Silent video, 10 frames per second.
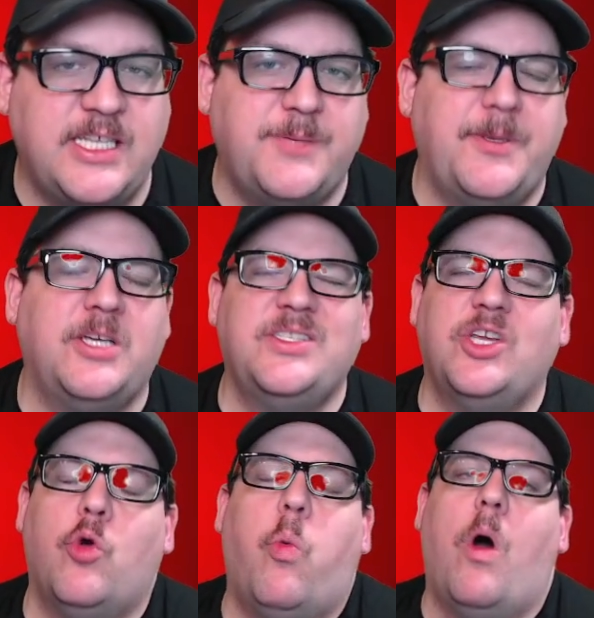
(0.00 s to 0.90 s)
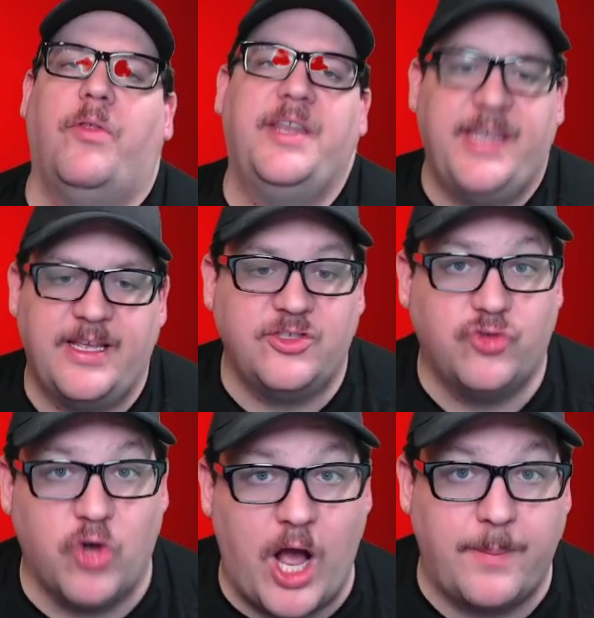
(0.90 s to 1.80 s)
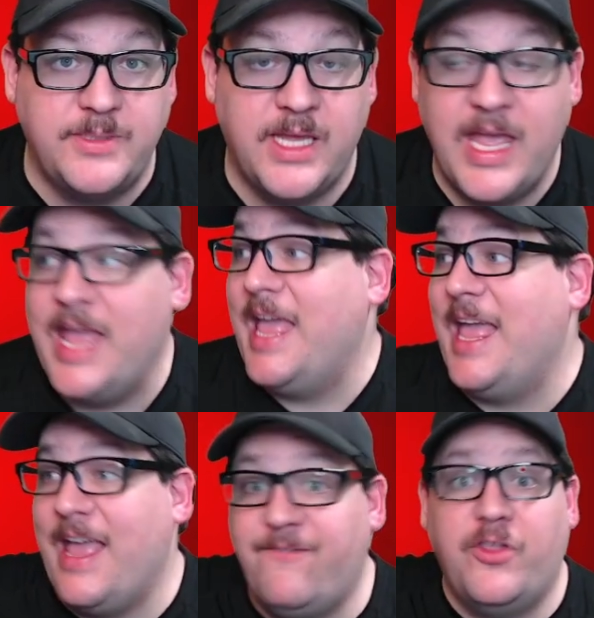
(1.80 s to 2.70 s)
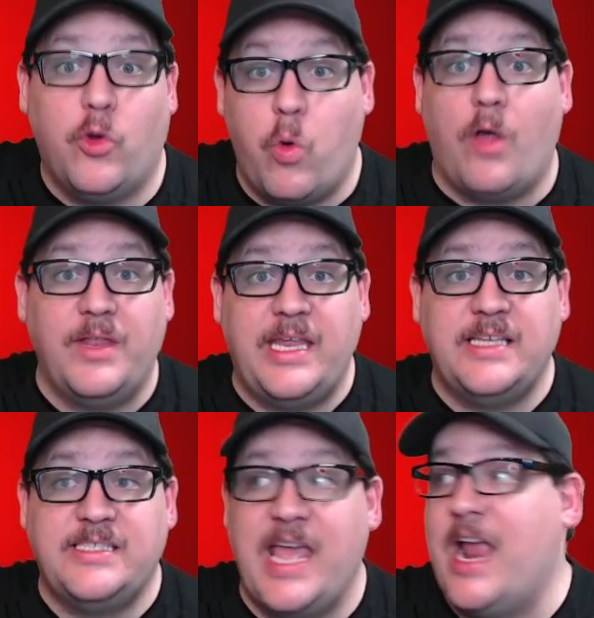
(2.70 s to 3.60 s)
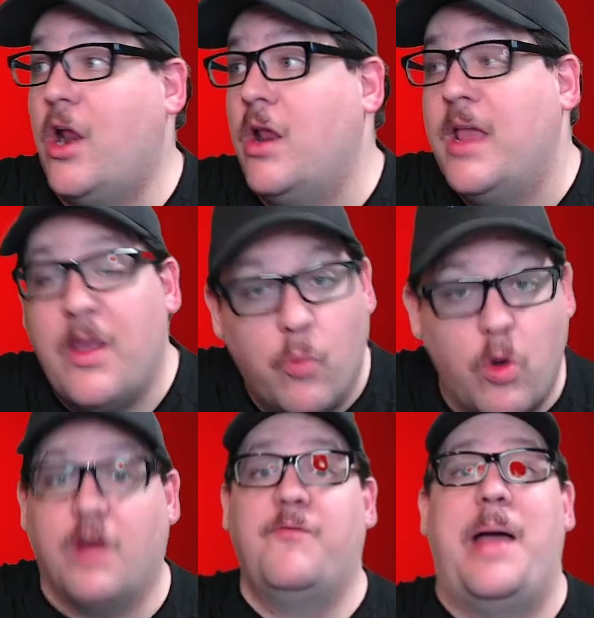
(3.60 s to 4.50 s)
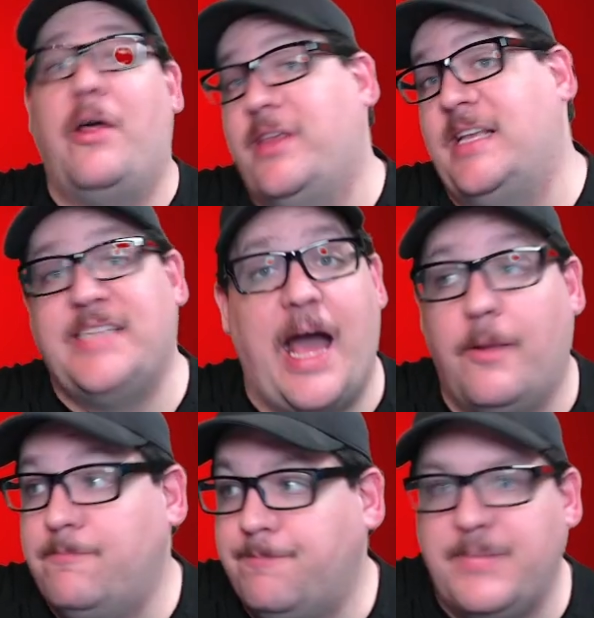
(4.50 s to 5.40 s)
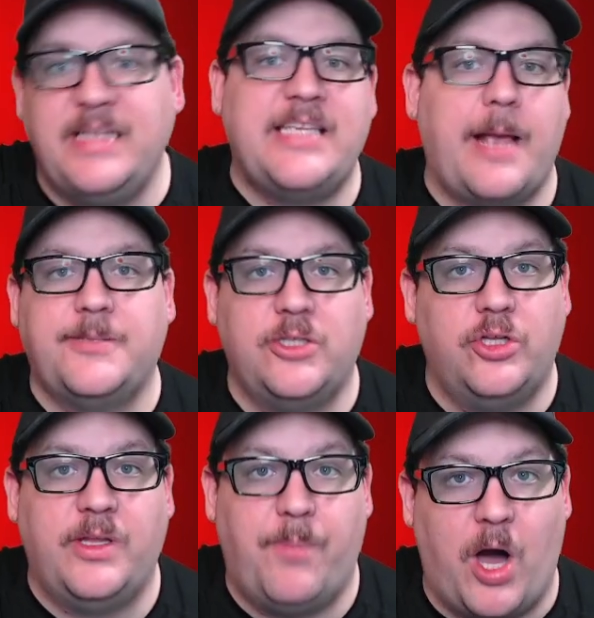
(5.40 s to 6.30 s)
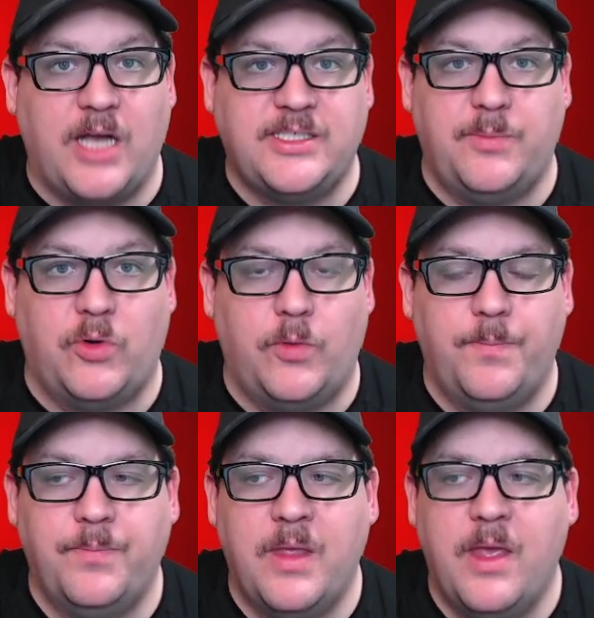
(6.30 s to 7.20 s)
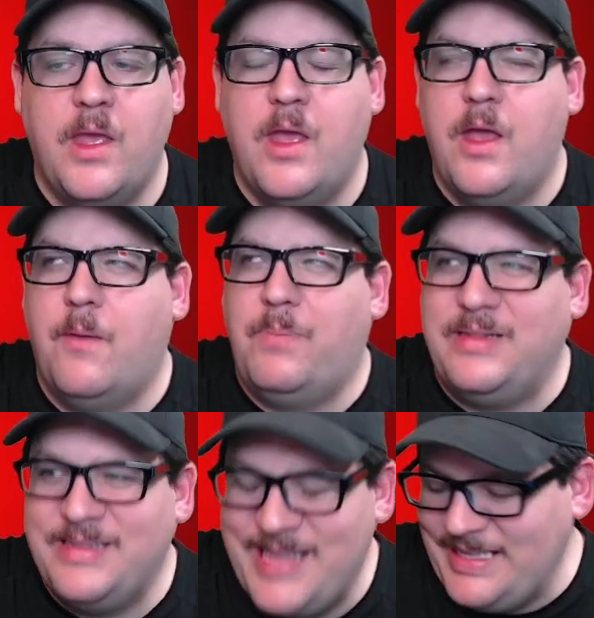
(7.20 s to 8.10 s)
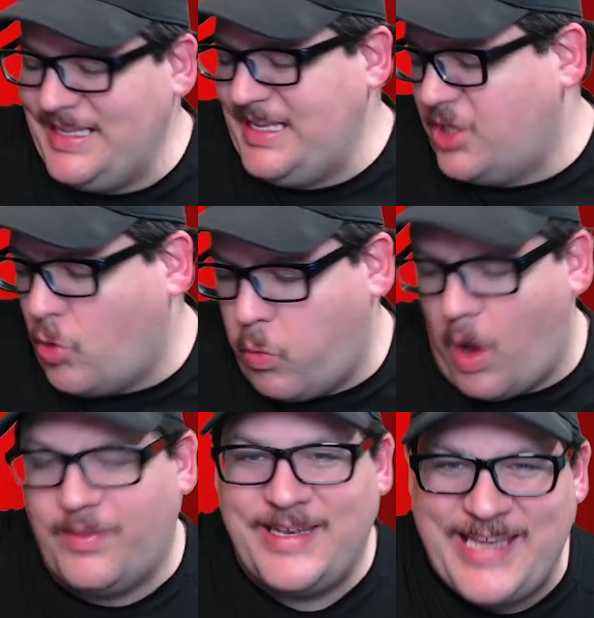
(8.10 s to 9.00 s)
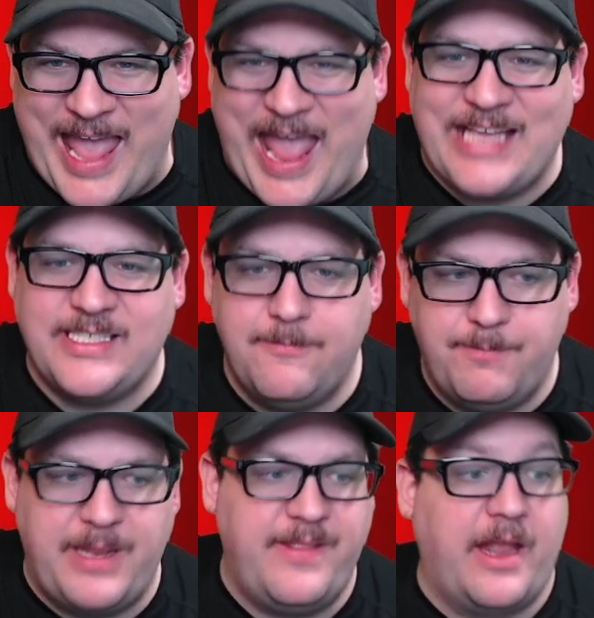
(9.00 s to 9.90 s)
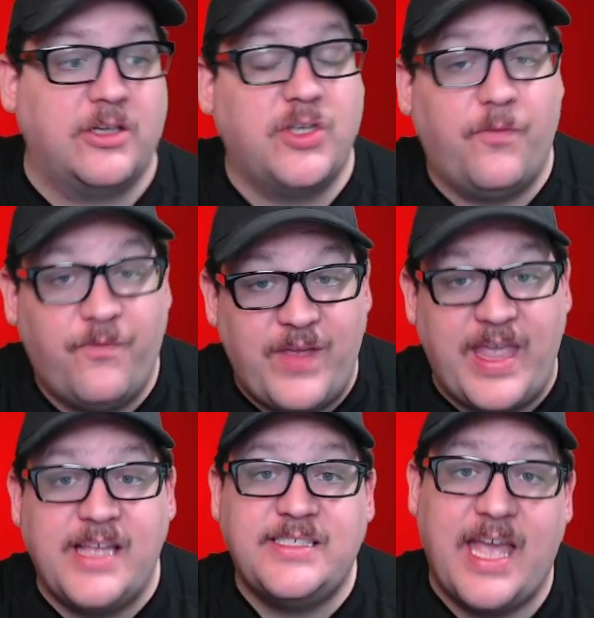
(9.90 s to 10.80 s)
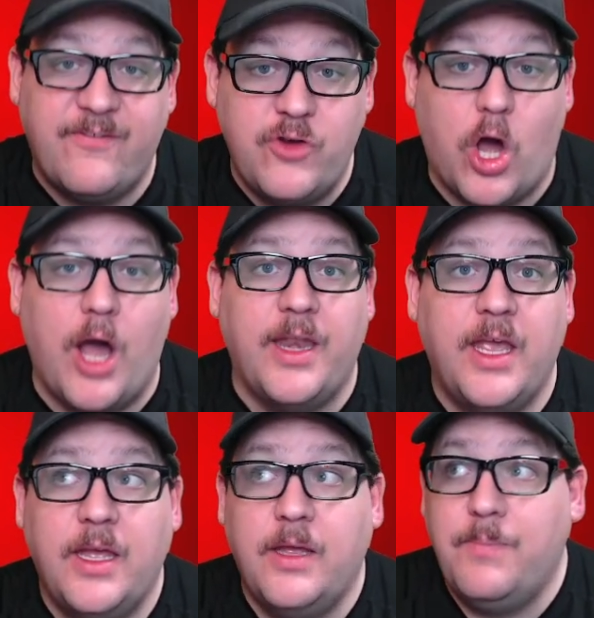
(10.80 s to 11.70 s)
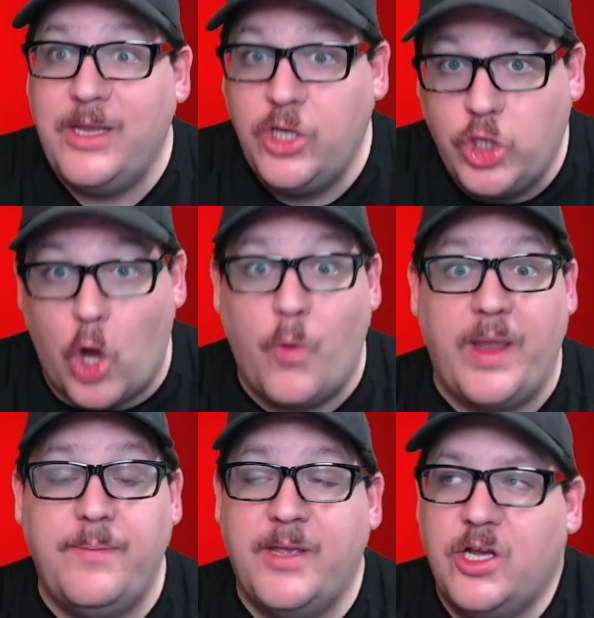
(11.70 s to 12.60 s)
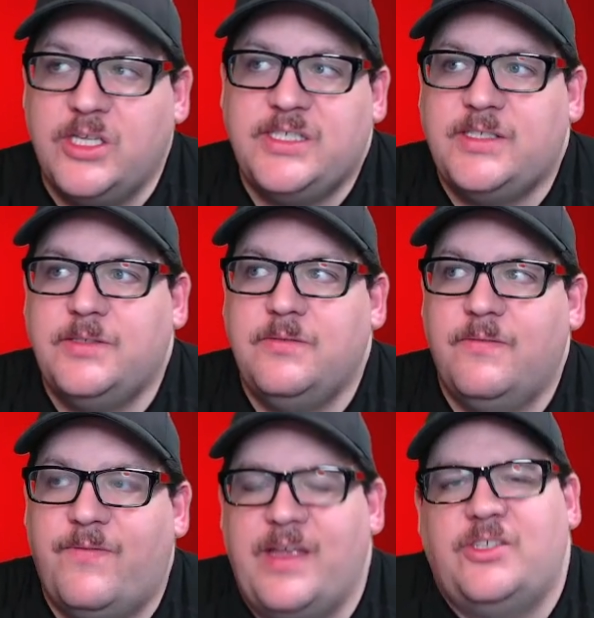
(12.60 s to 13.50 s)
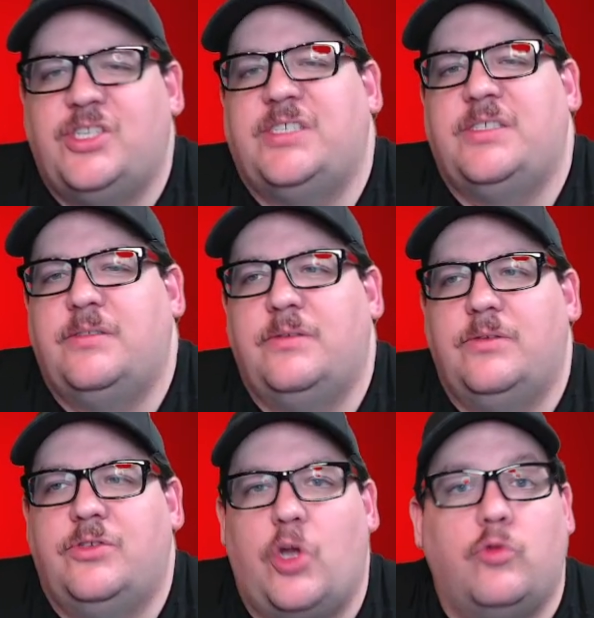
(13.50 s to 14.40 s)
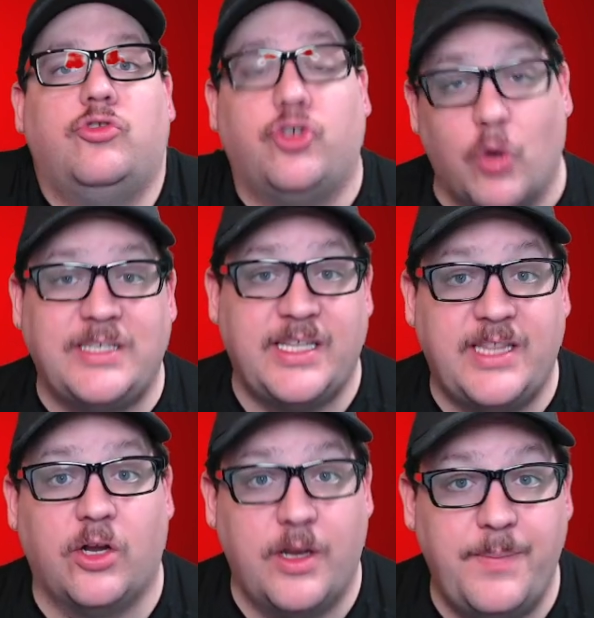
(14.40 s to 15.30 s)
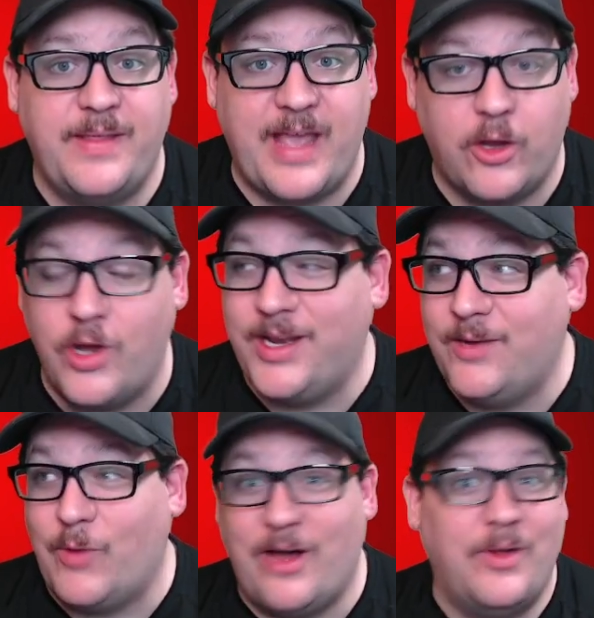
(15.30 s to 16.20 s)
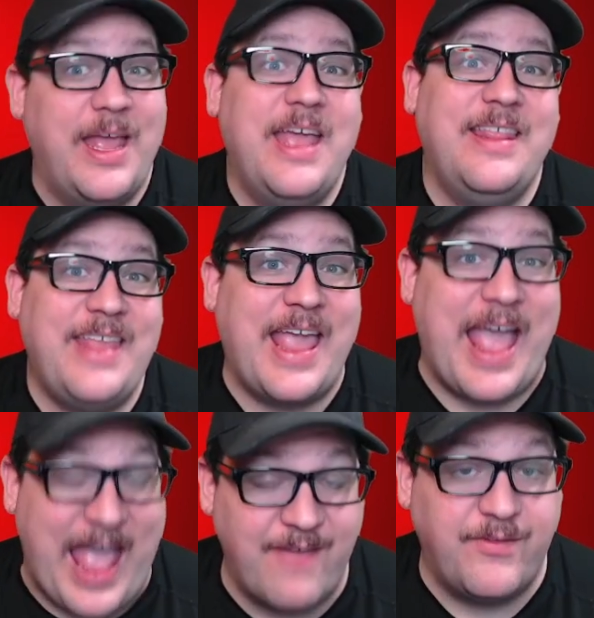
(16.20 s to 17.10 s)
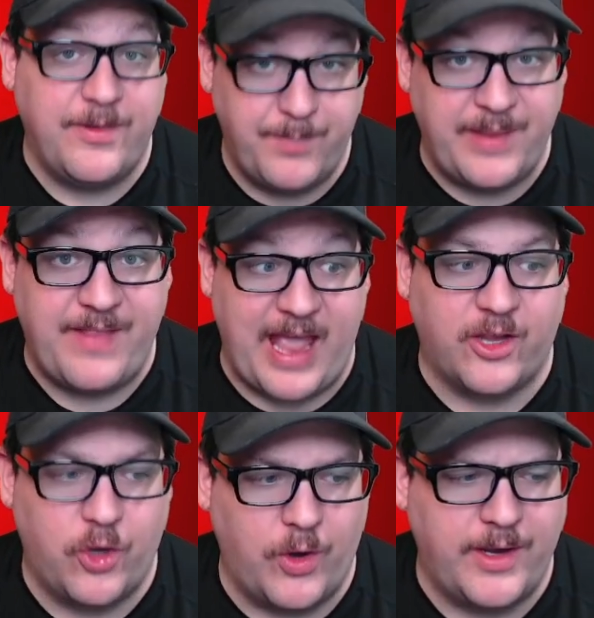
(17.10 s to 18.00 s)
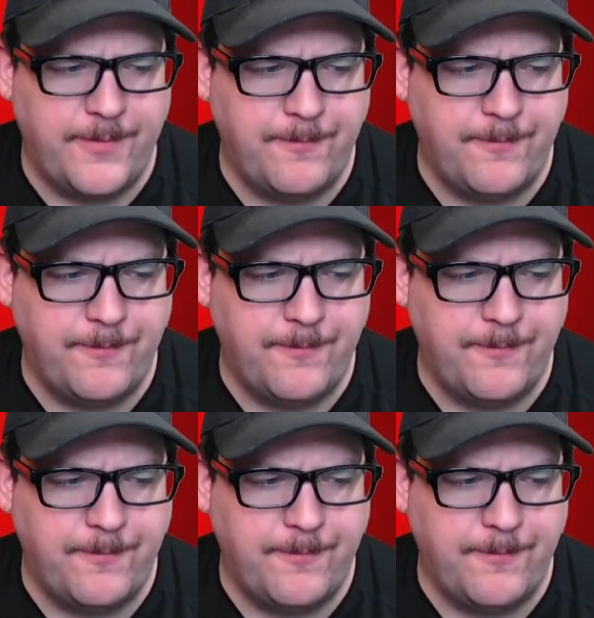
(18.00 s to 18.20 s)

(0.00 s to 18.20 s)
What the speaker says: It's because the quality has dropped. If the quality is there, word of mouth gets out, it's absolutely possible. But lately, the quality hasn't been there. So fans have not been going because fans just don't trust that they're going to be that good. And, well, they haven't been that good.